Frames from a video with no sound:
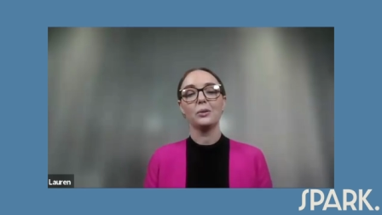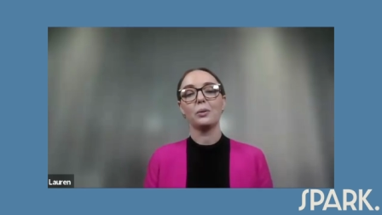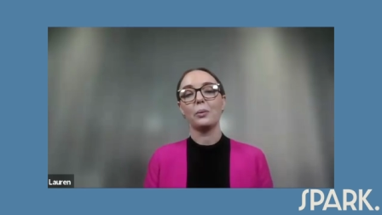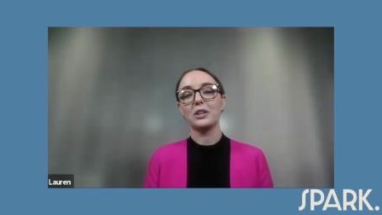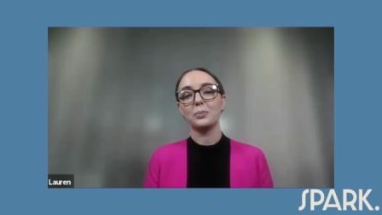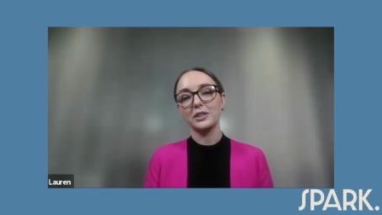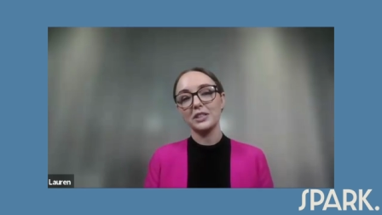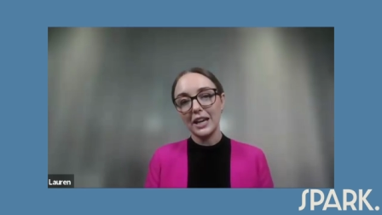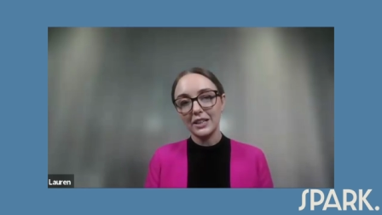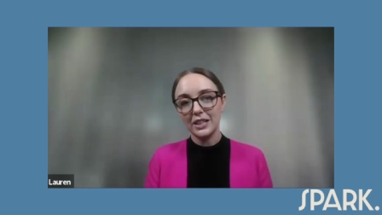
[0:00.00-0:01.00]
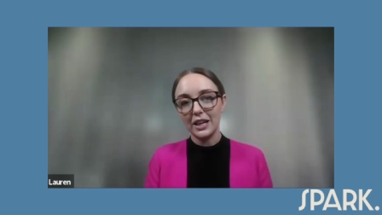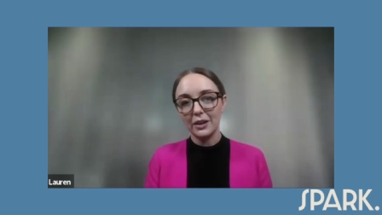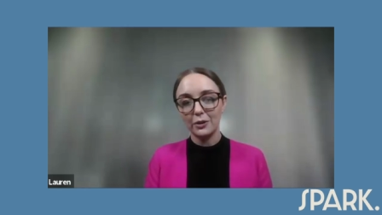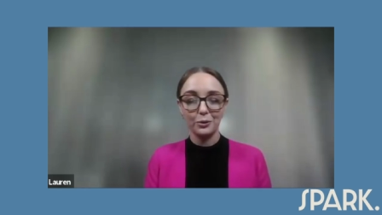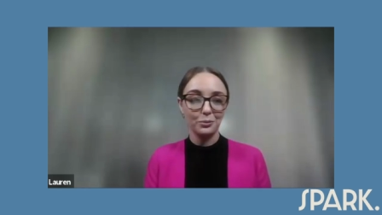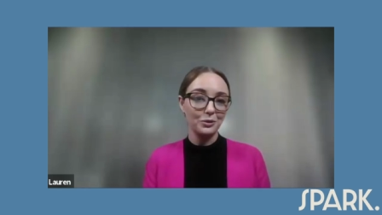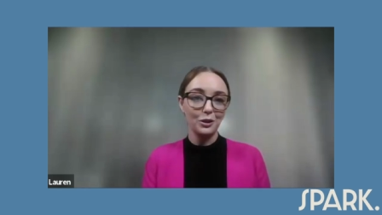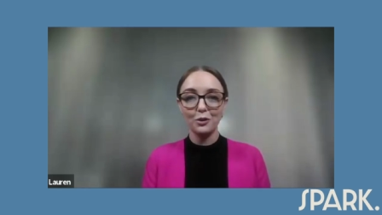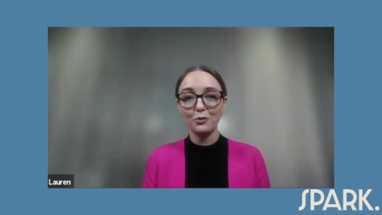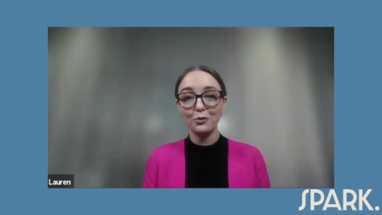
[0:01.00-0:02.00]
We want to protect that, or you
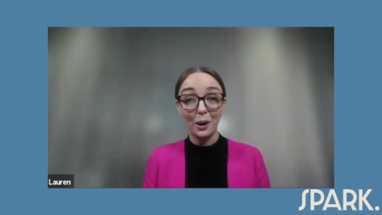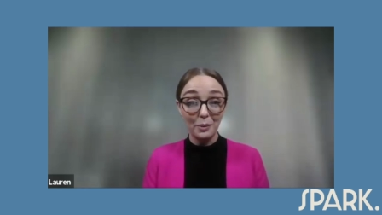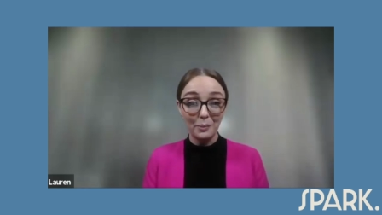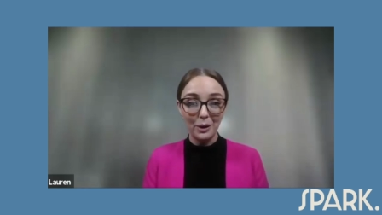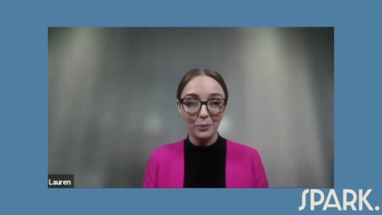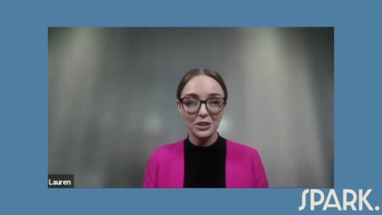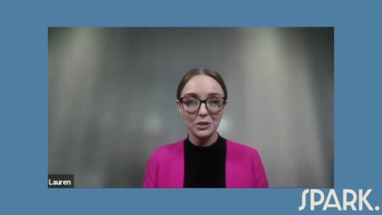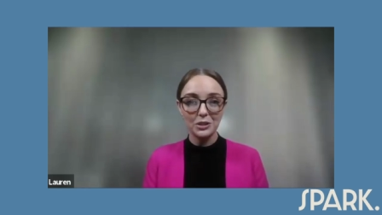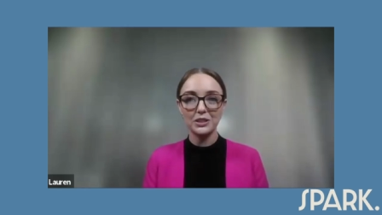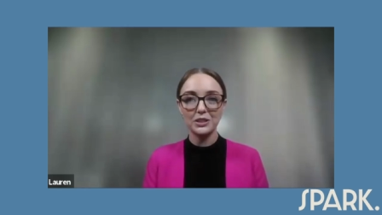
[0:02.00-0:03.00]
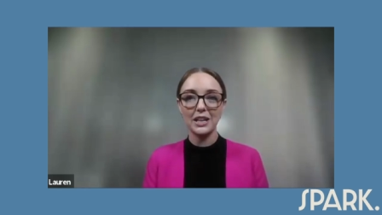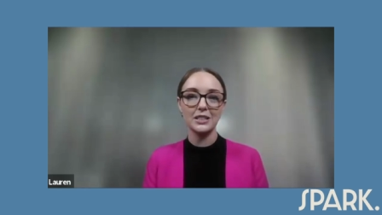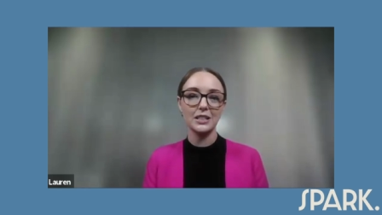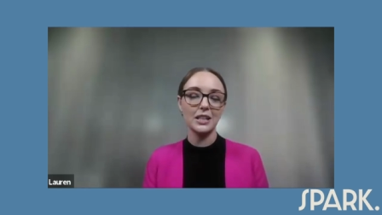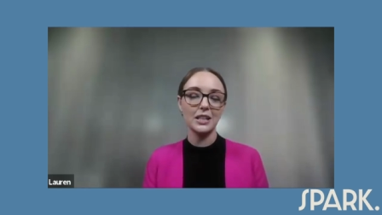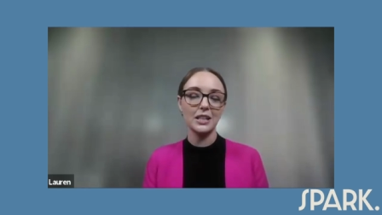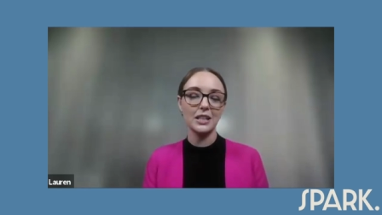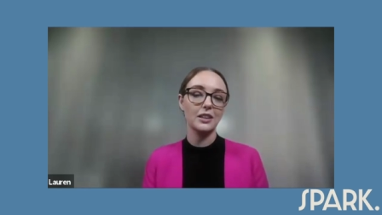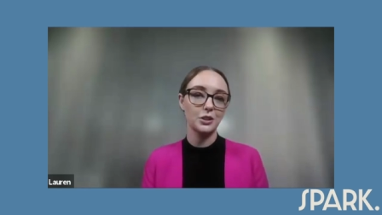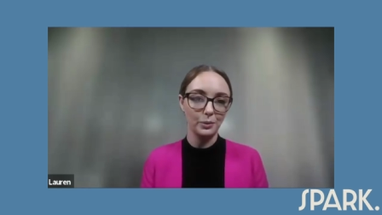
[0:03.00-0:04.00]
know, the farmer might want to protect that. That's
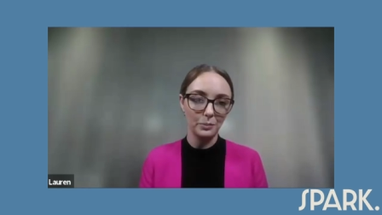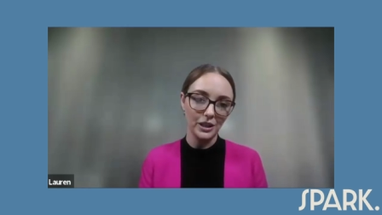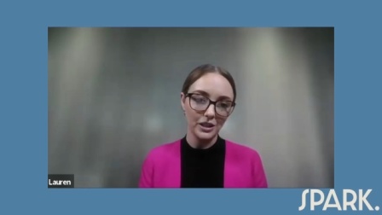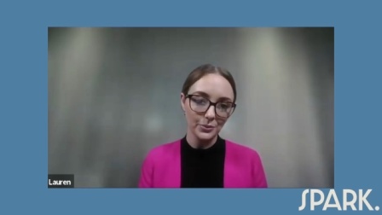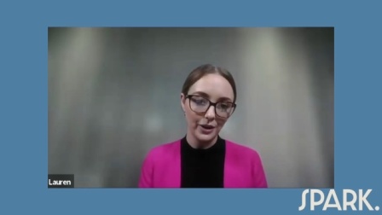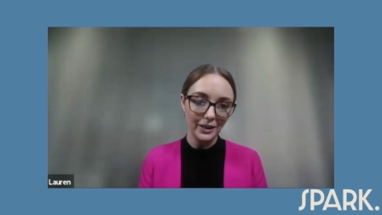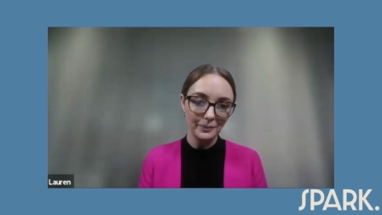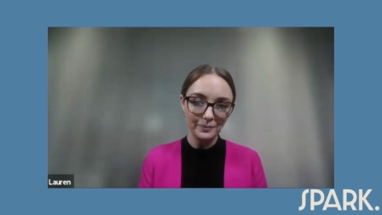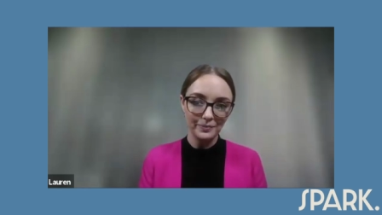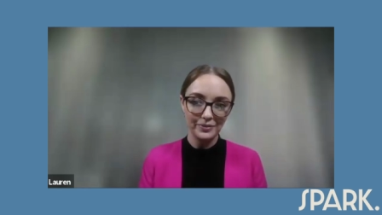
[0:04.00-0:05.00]
through a plant breeders right.